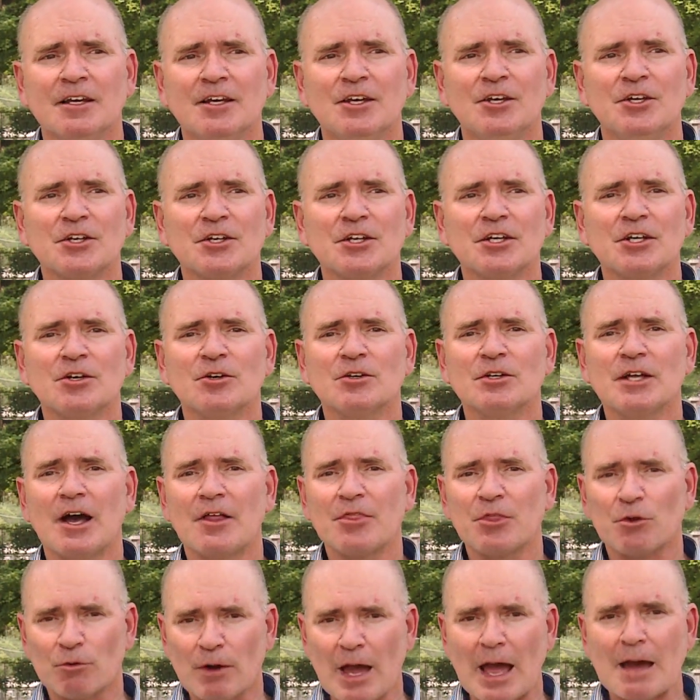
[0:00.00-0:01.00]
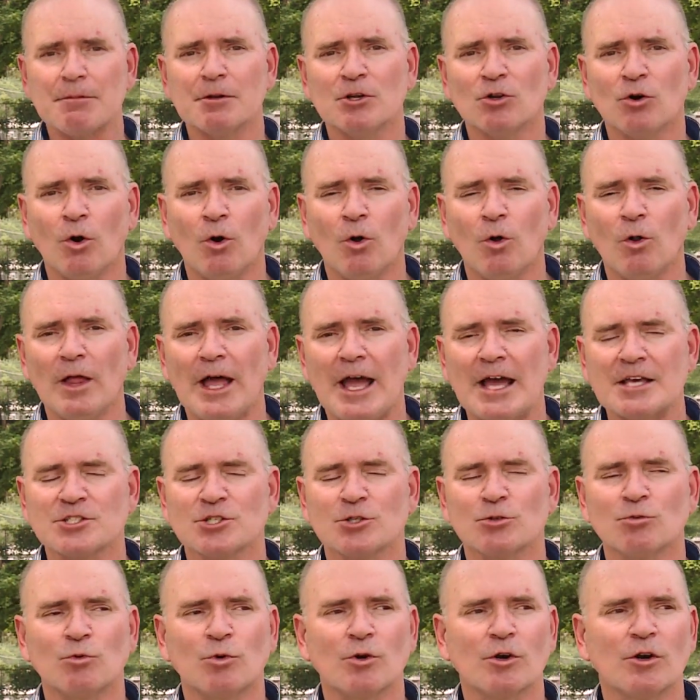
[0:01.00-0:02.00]
You can go down the rabbit hole, as
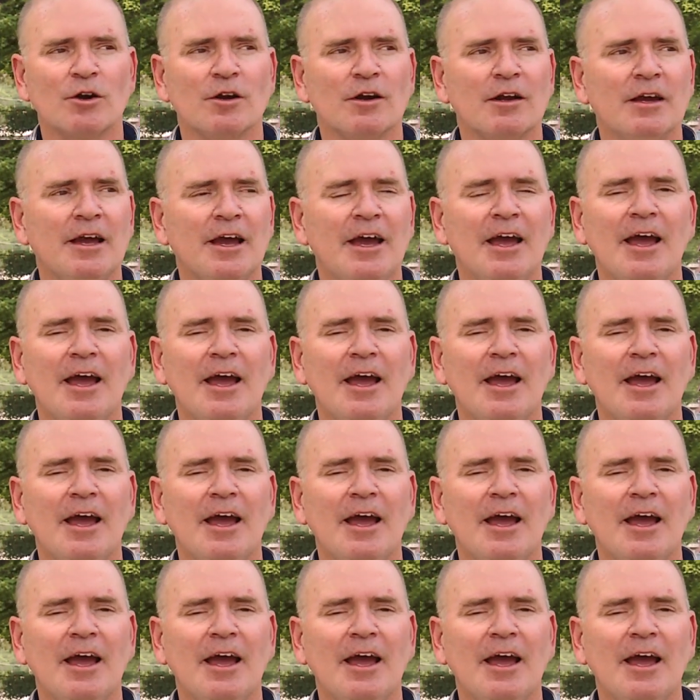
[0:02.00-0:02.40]
it were,